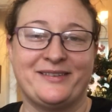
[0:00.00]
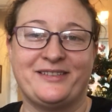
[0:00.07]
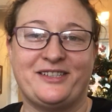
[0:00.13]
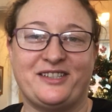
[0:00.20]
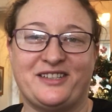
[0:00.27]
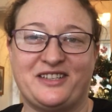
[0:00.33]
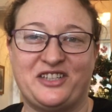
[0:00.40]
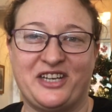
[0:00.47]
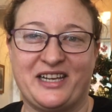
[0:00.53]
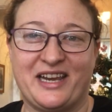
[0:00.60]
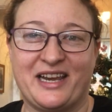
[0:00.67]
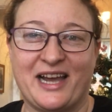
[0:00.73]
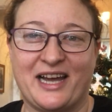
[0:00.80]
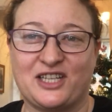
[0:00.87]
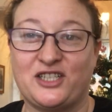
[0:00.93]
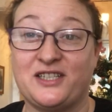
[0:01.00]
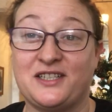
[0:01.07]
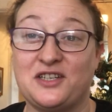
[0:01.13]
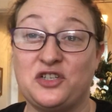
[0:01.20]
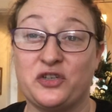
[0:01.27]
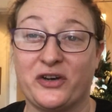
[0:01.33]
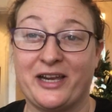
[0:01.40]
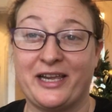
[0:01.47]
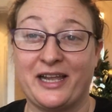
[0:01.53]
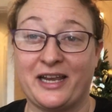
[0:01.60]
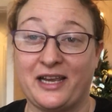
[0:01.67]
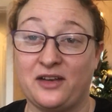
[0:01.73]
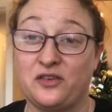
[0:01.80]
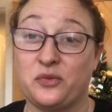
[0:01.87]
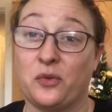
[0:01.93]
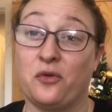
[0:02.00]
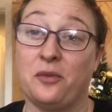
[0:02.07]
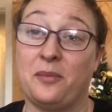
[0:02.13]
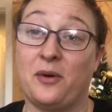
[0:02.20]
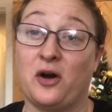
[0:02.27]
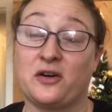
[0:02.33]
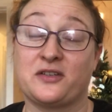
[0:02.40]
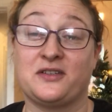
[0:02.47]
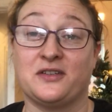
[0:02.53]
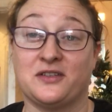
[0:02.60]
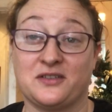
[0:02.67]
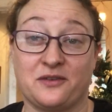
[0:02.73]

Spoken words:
She's a cheeky cat. She's enjoying getting into all the boxes.